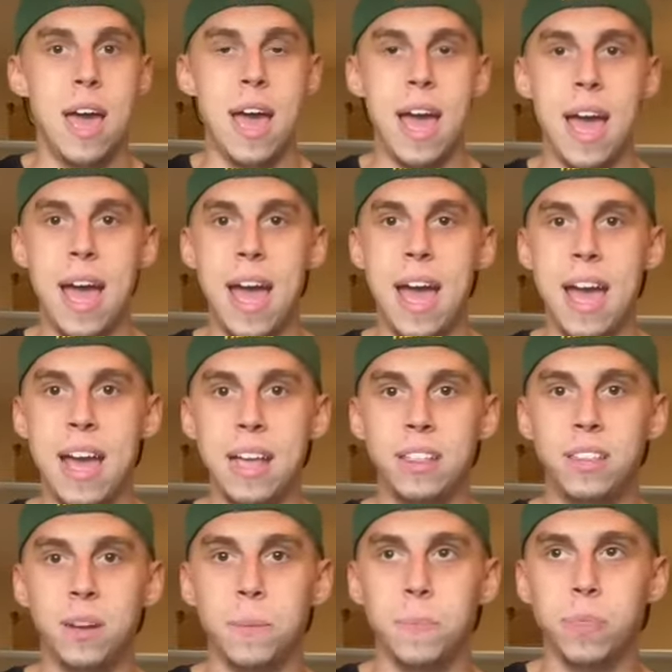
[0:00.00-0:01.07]

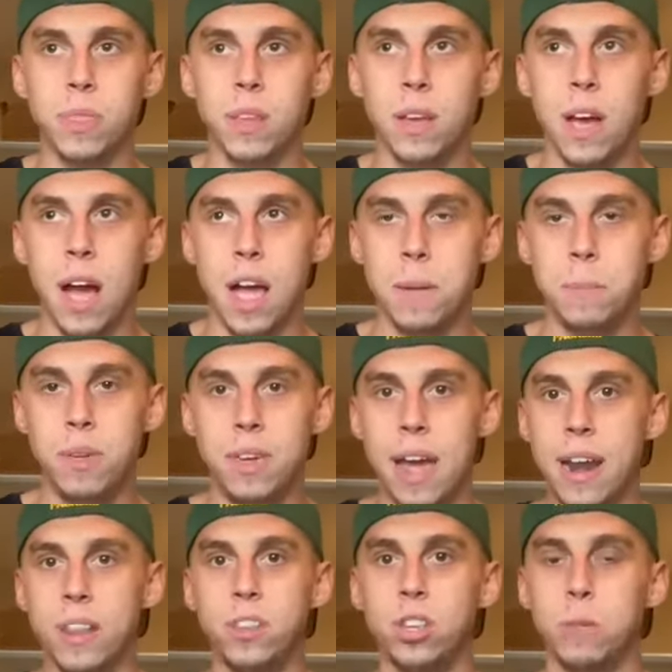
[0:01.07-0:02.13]
And I'm
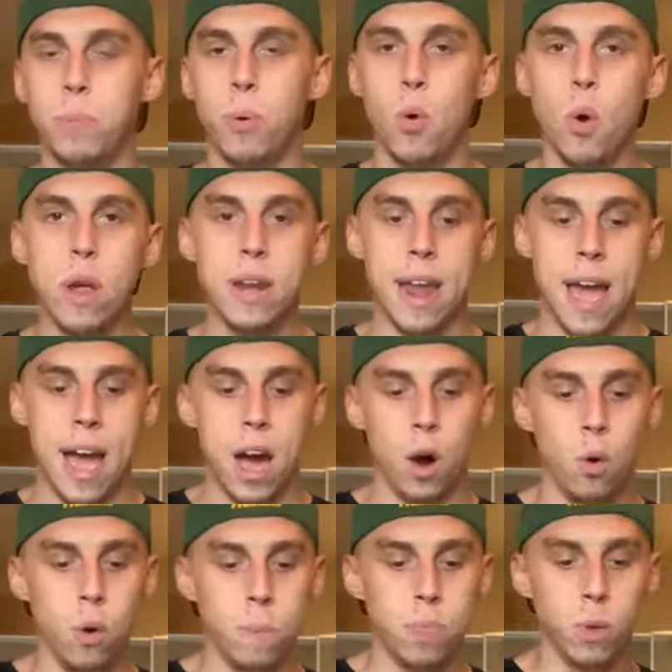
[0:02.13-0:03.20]
getting to the point
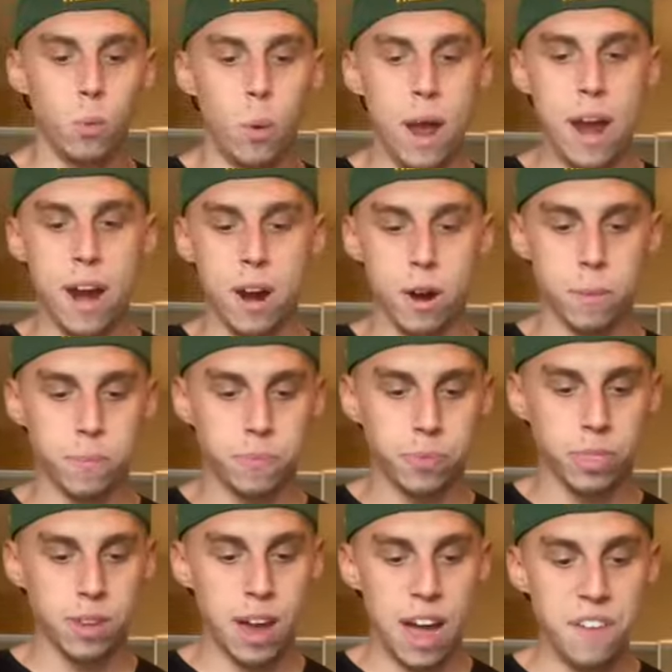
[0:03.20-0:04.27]
now where
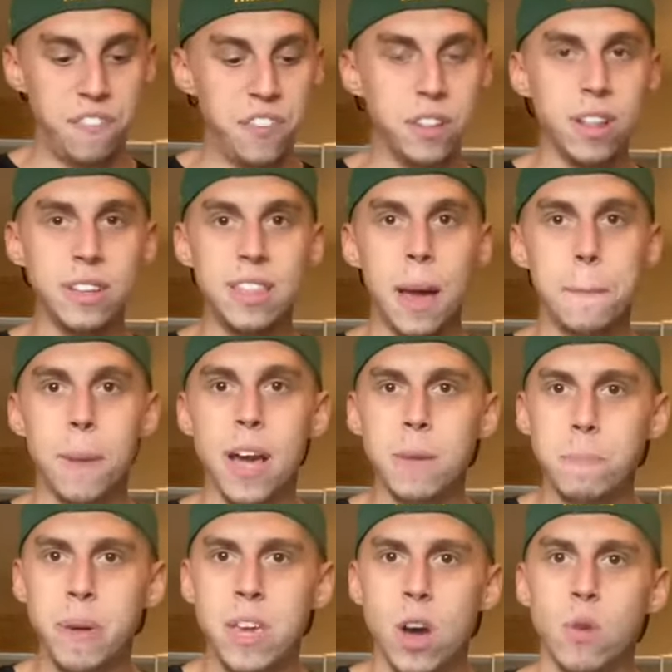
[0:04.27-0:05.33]
I feel like that might
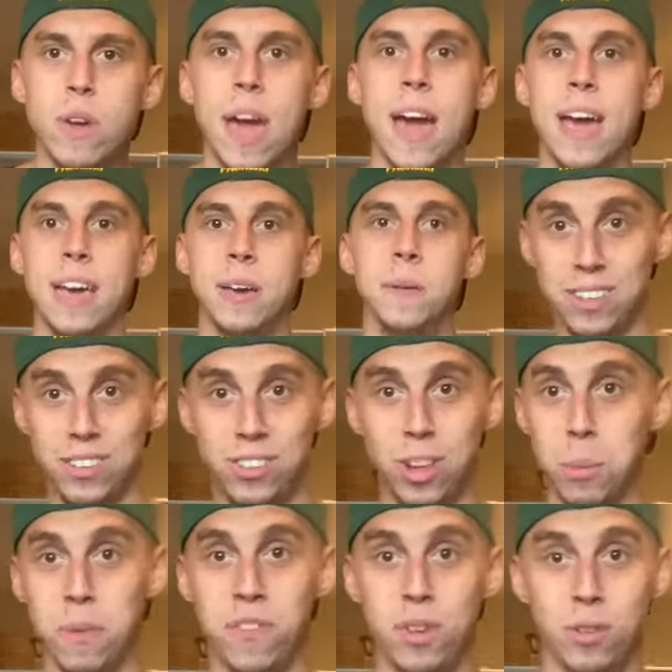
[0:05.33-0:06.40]
be okay. Some
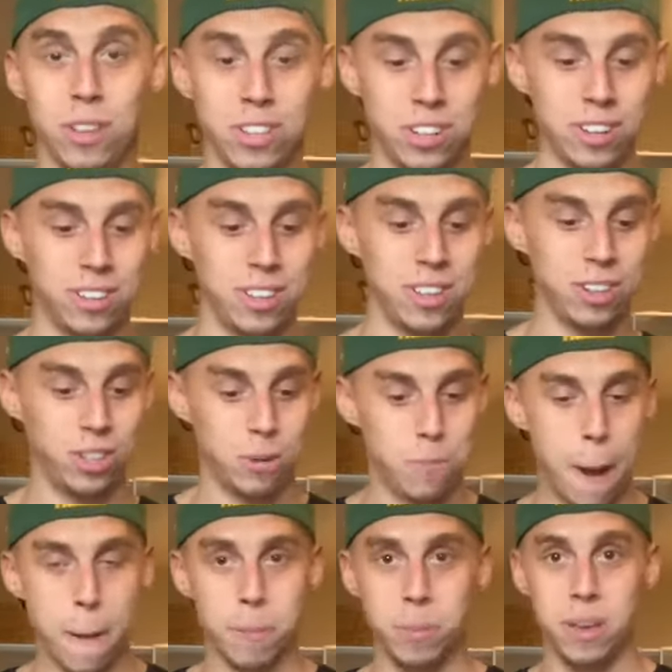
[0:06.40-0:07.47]
of you listening to this are
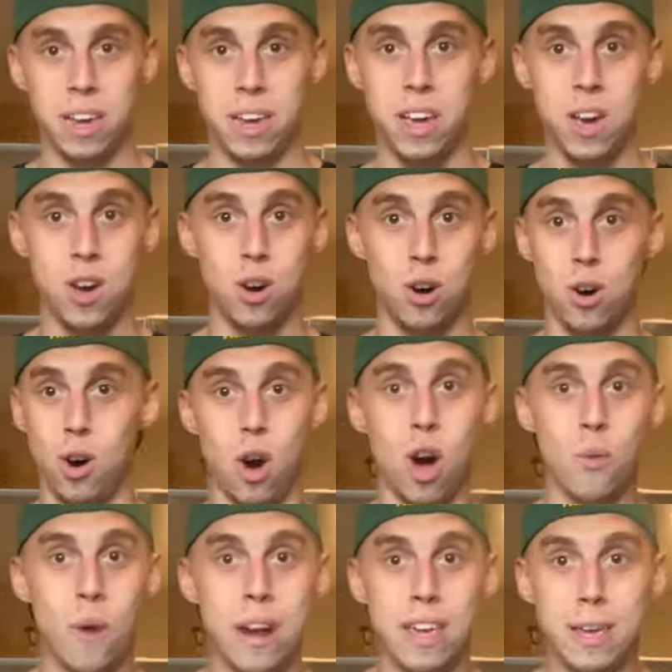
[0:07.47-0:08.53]
probably
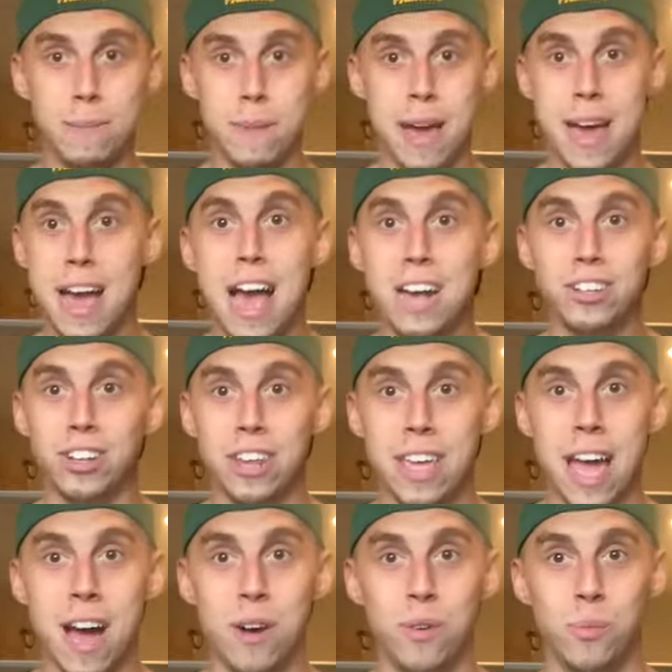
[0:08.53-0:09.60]
already exiting
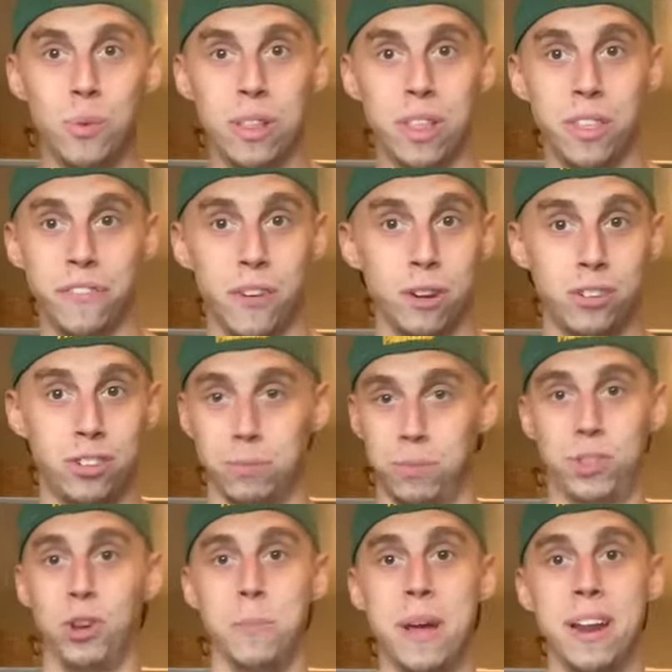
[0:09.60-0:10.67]
out within the first
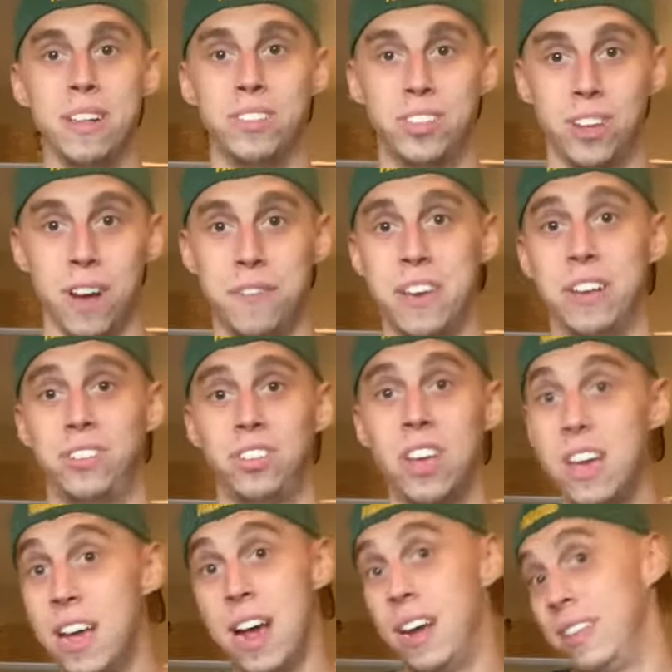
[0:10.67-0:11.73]
2 minutes of this.
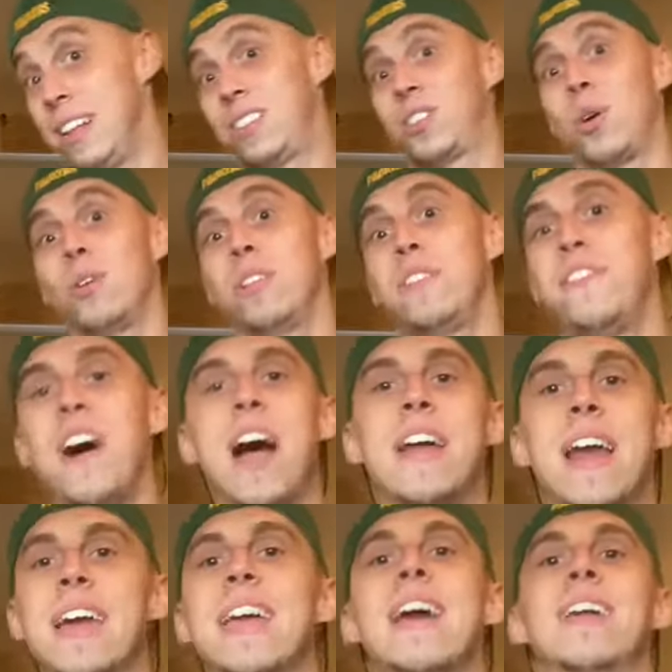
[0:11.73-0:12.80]
And that's totally fine.
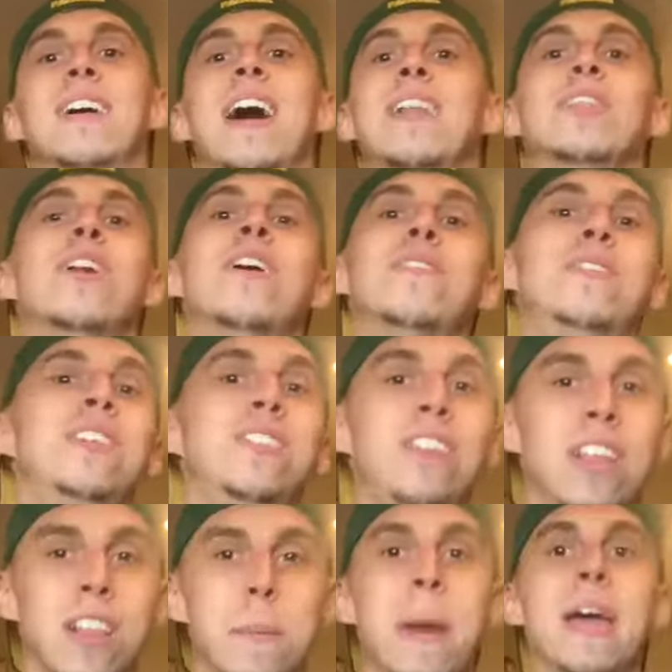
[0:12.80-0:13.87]
I get it. I love DJ
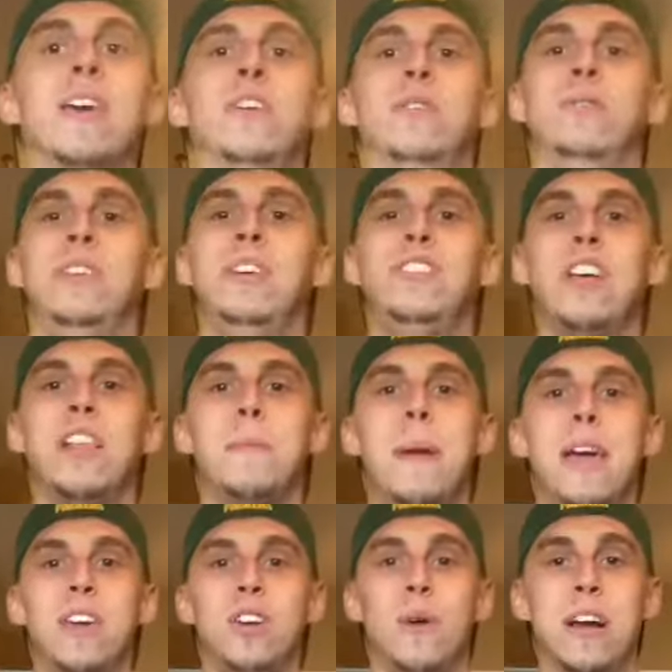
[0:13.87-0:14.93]
LeMahieu. DJ
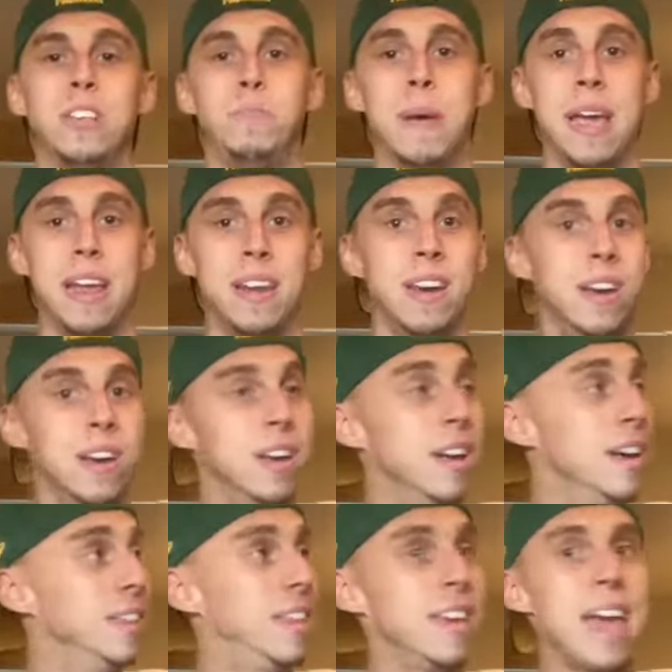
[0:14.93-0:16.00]
LeMahieu has been
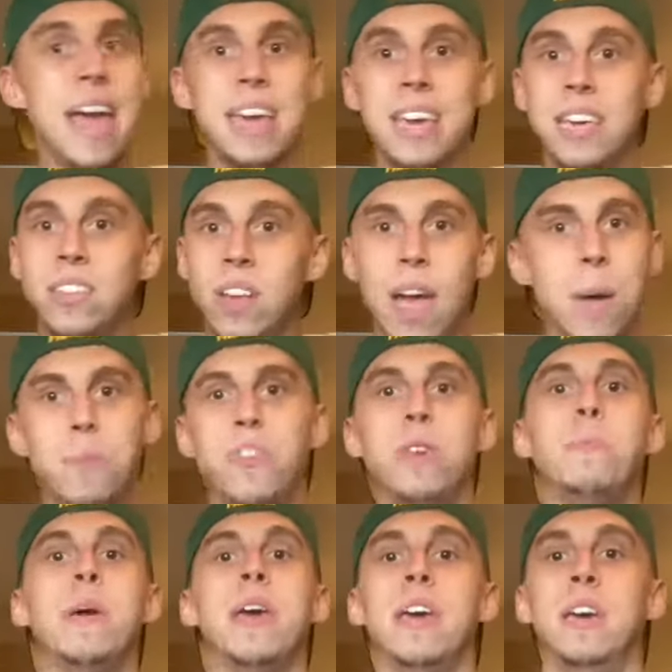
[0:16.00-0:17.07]
the Yankees
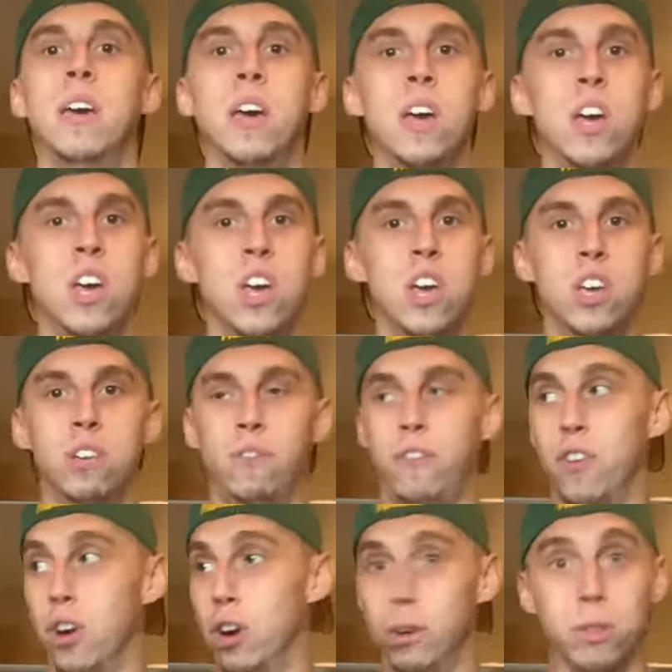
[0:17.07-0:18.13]
MVP
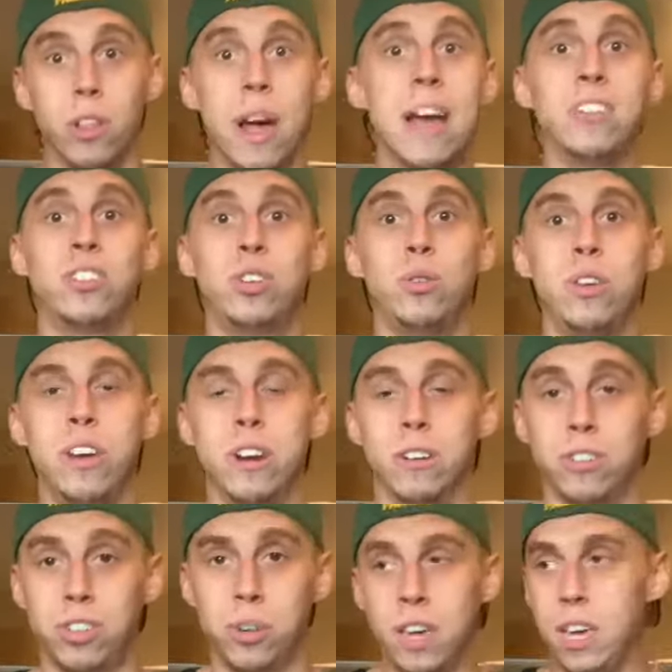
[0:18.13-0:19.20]
for the last 2
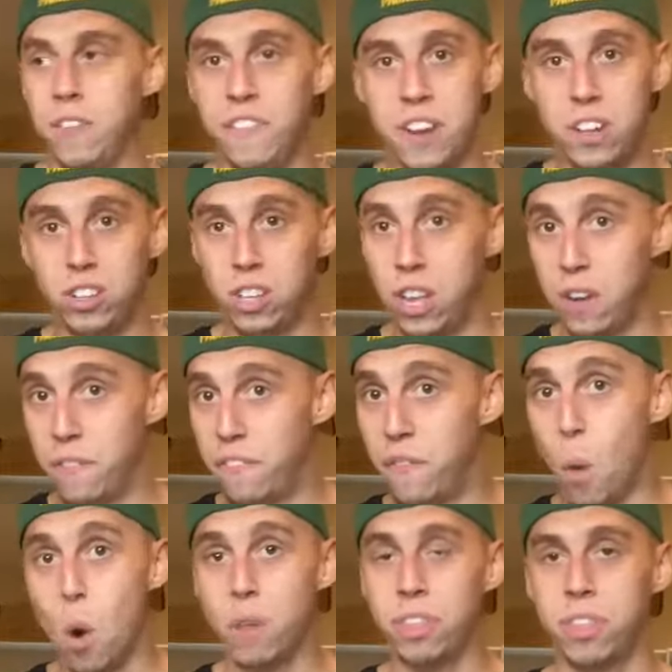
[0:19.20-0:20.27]
years. He finished in
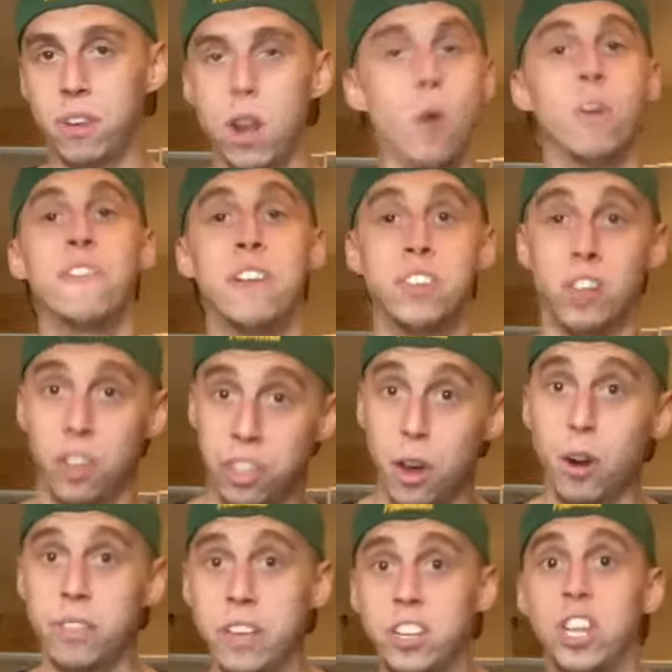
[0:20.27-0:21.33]

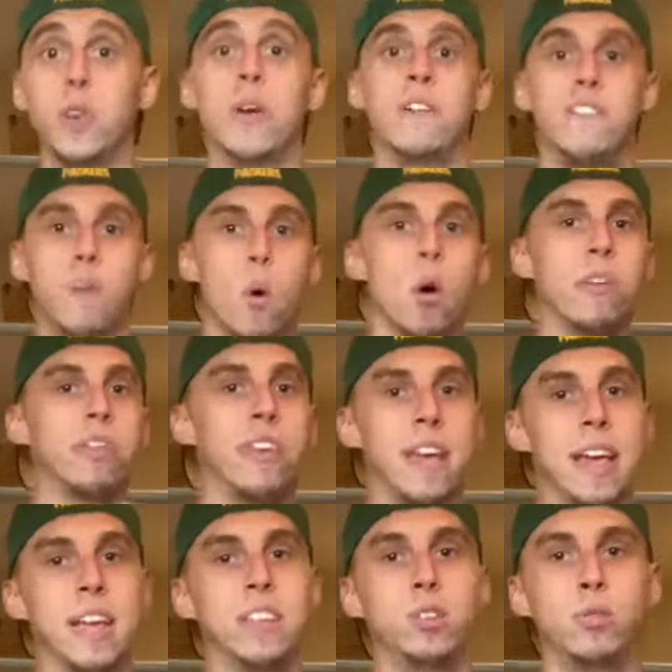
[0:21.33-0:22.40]
third this year and fourth
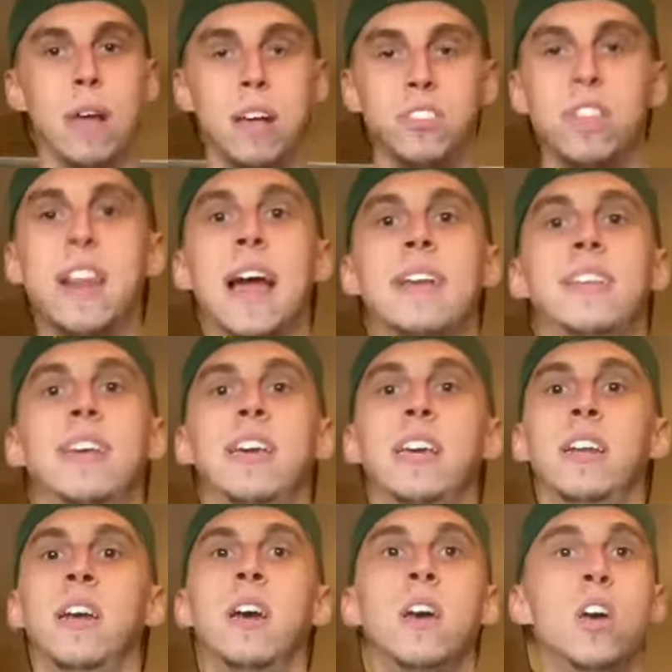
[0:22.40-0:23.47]
in 2019.